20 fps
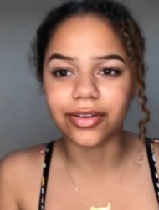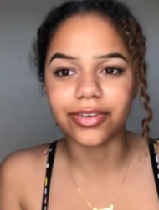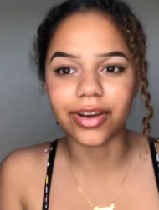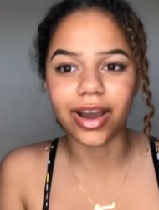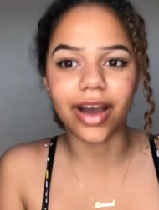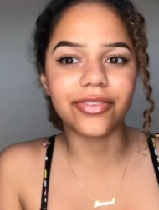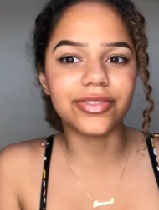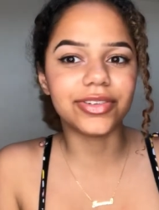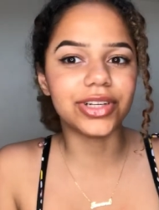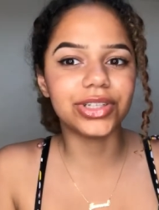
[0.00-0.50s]
of
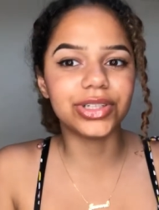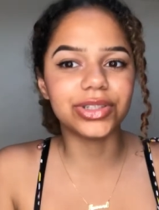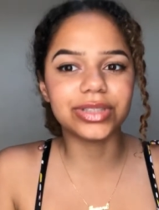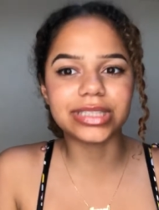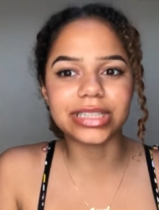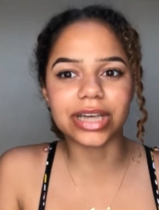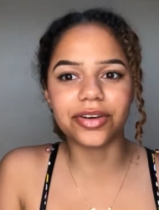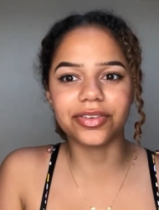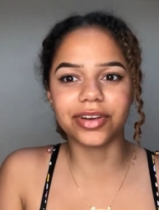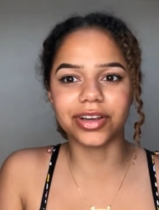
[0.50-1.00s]
have to do
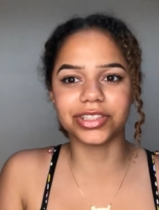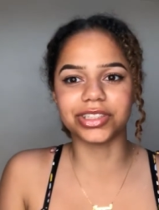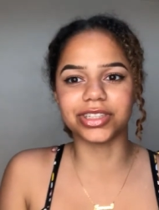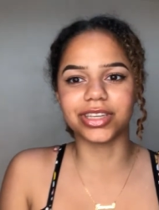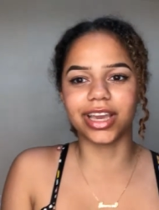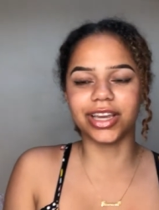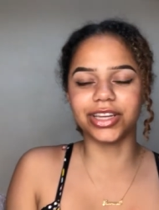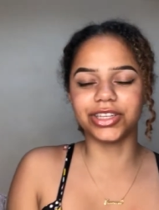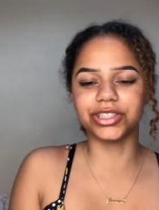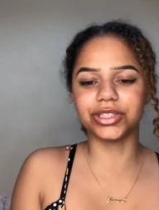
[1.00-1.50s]

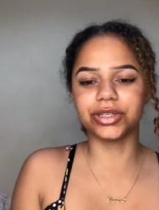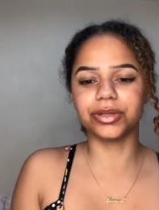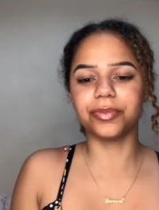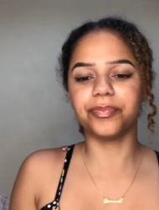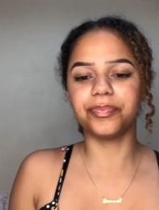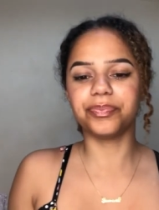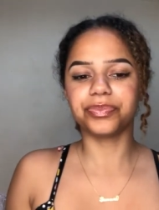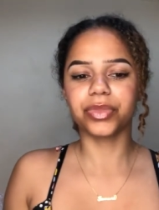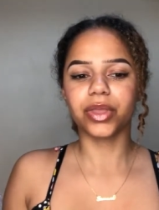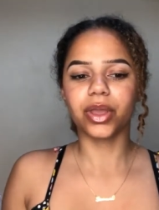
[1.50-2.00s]
self-education.
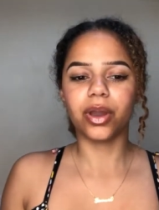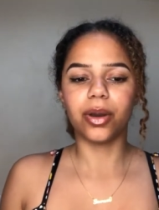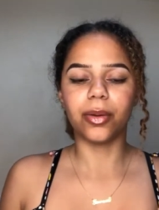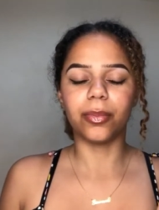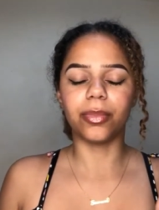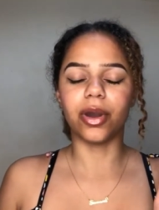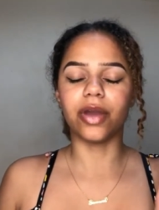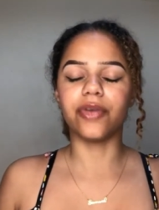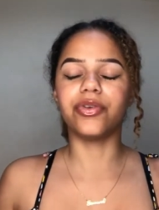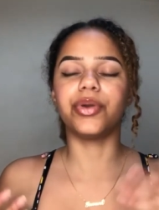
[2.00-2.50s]

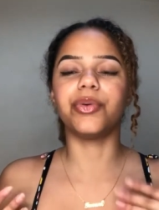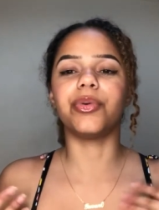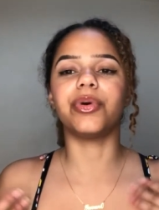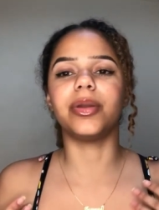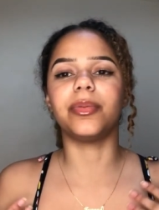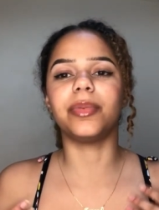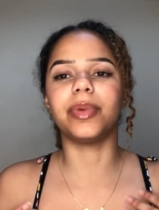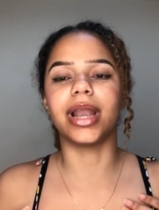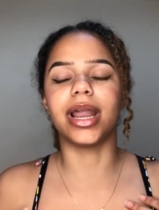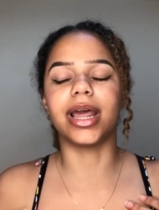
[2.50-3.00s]
But if you want
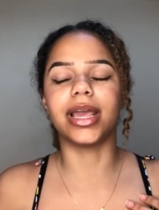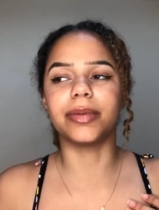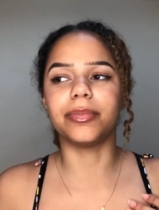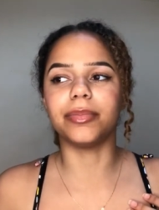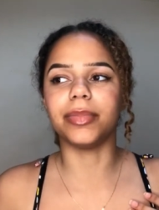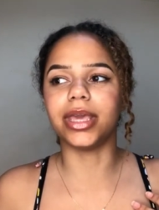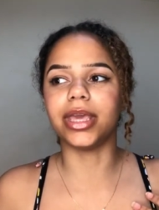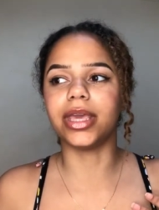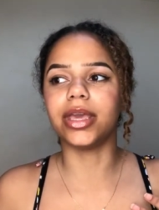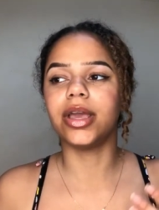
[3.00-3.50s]
to be like
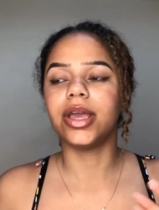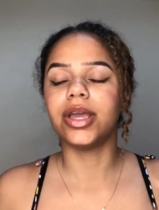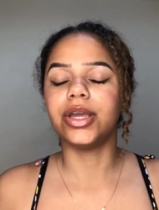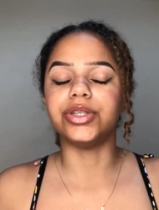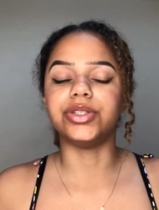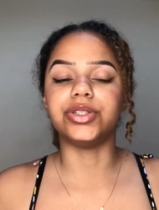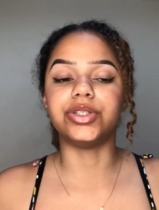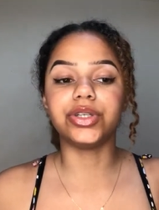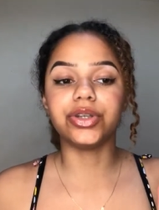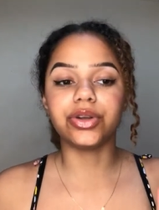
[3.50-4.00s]
me,
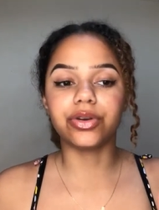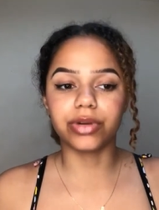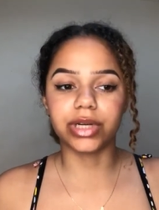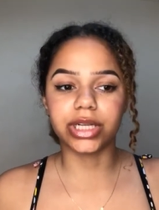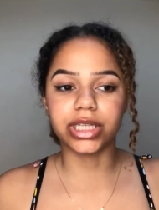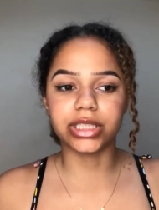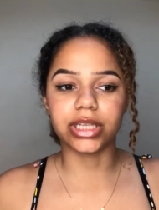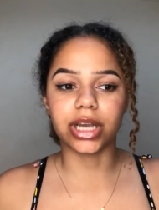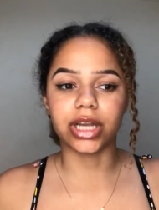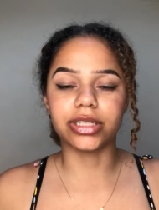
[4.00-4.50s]
do your
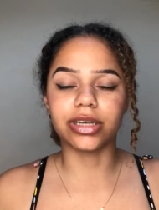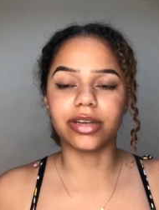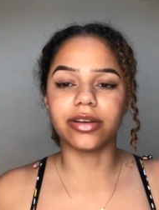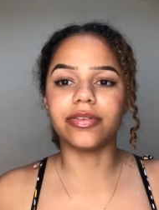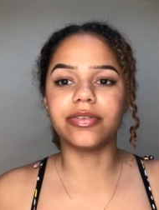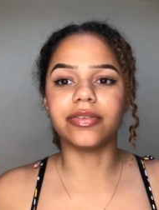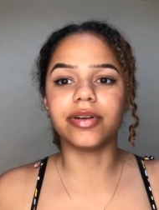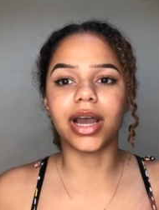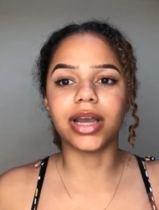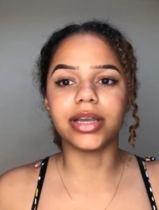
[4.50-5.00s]
research
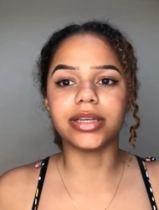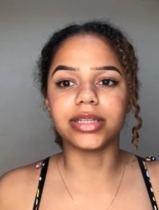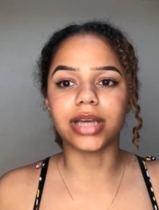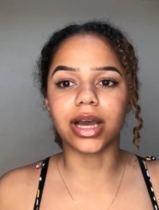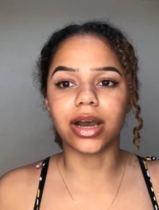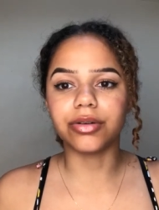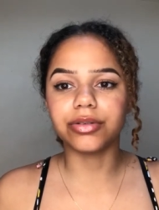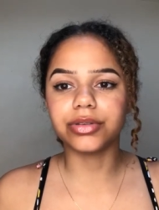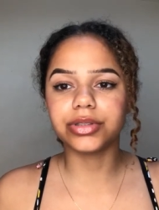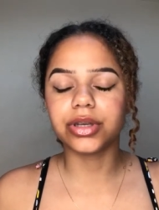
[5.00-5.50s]
and find
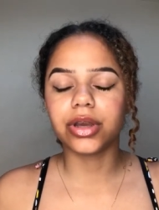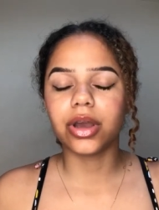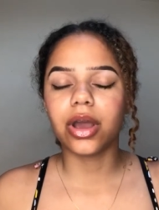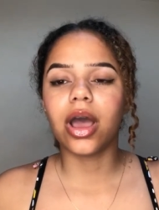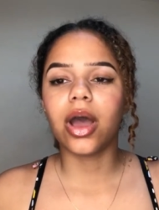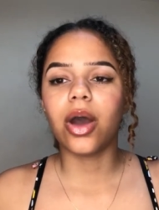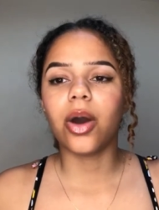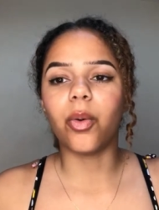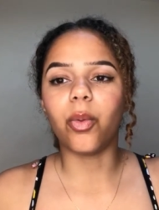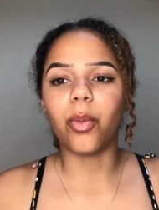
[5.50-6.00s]
out
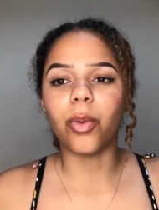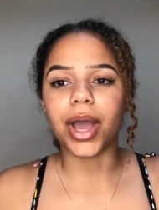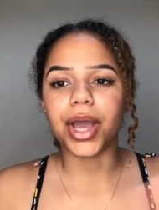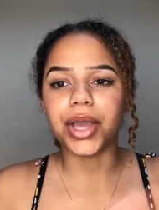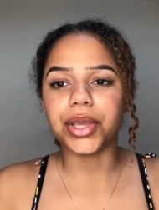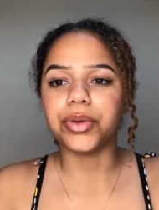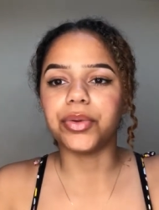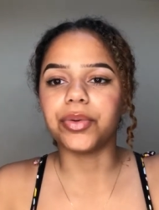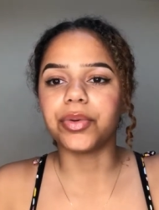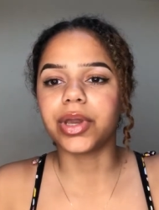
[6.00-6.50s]
where
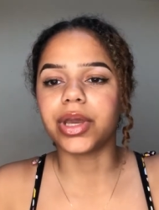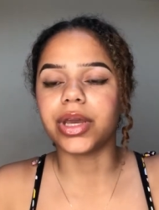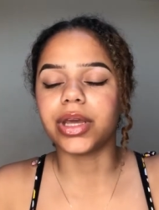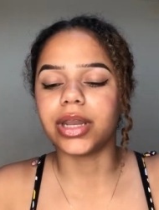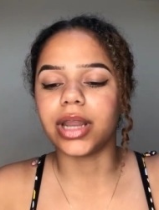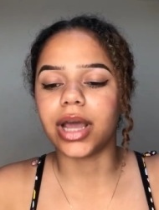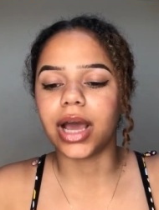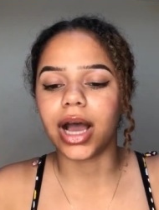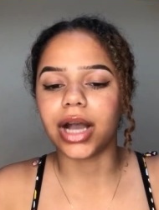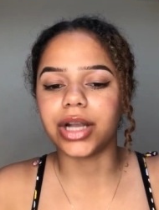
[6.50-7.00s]
you
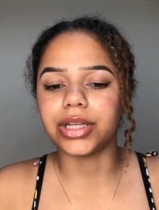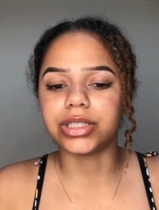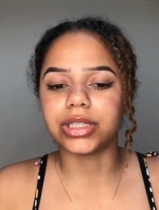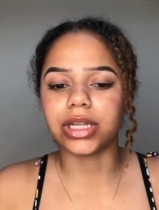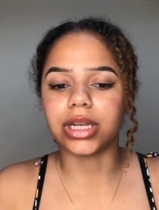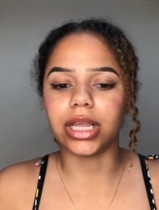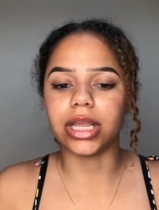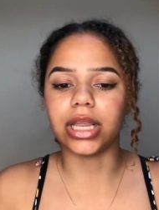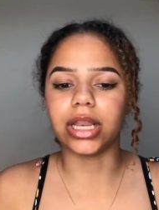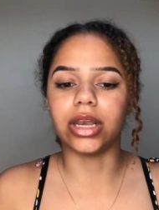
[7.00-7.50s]
can
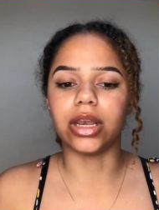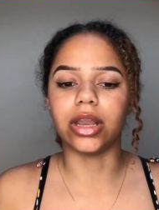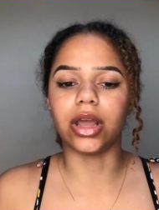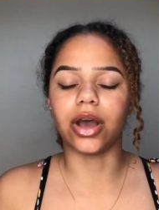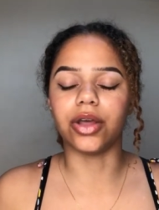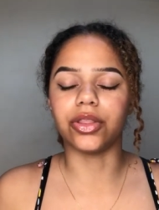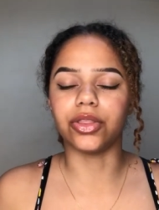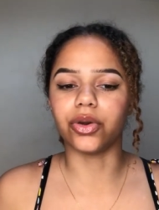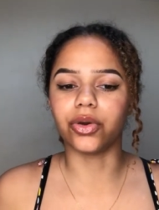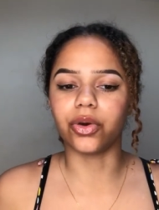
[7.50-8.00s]
actually
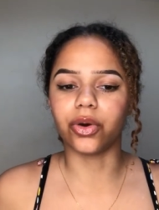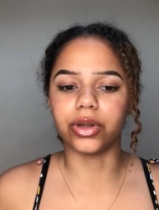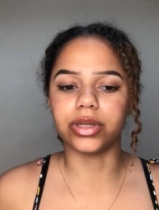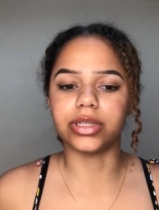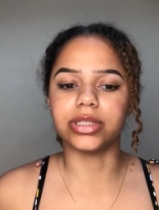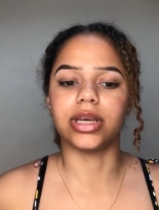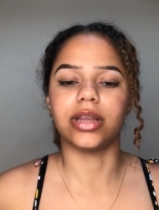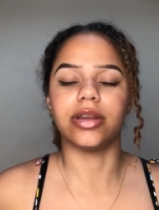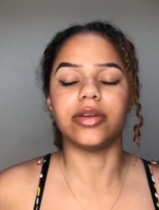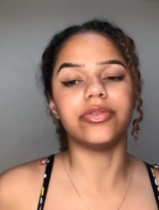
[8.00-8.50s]
learn the
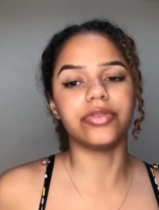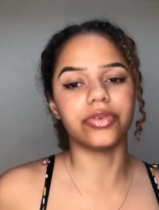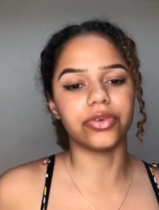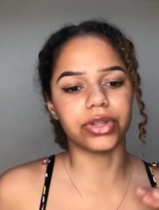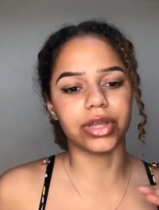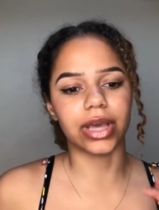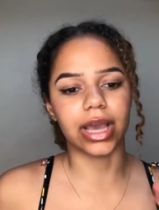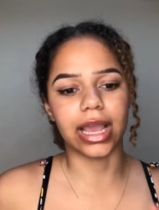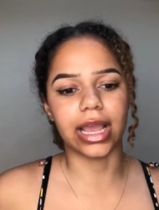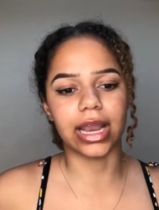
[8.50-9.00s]
content for
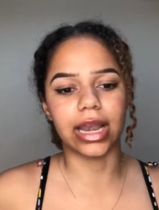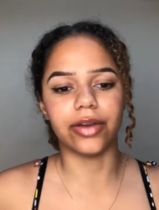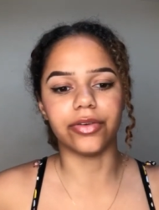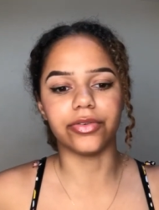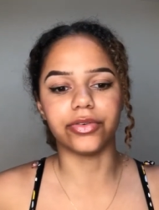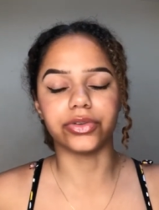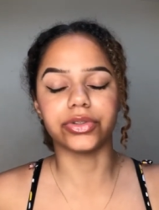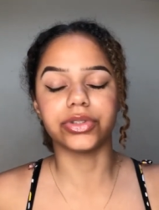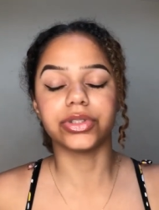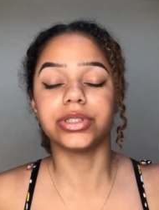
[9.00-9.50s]
the
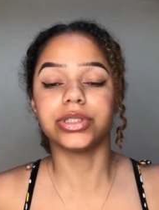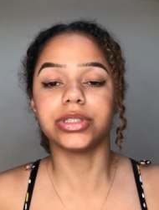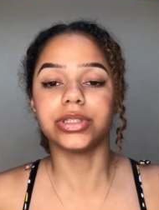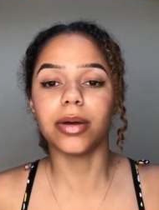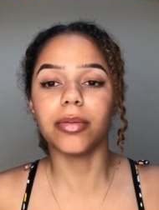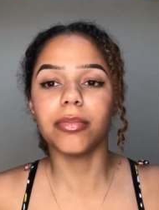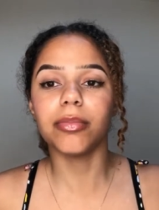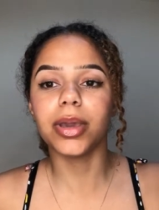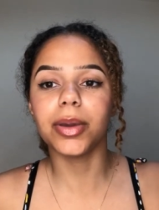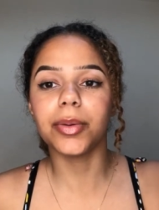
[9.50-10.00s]
A-levels.
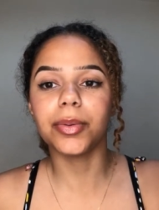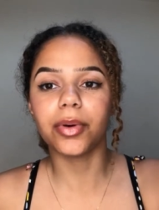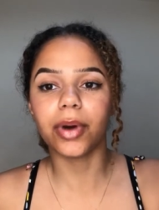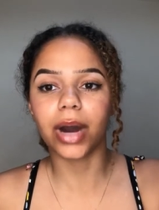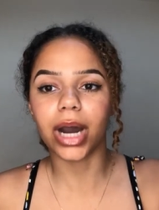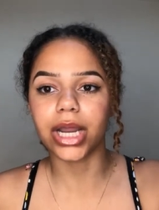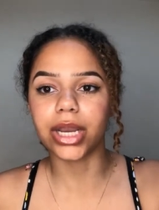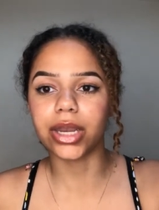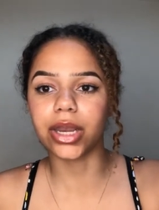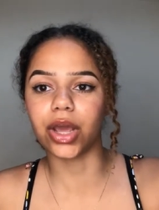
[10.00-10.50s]
Some people
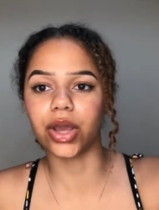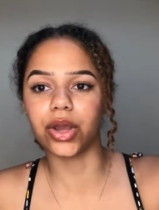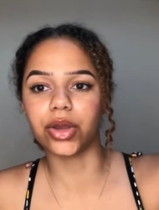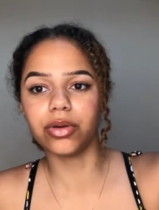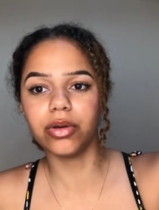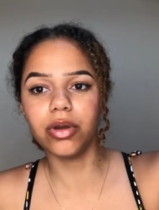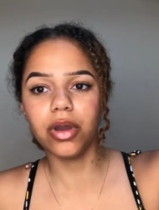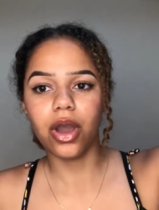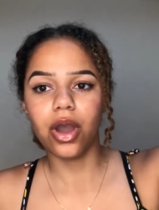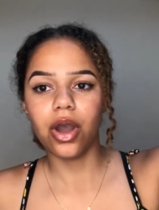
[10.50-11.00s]
I know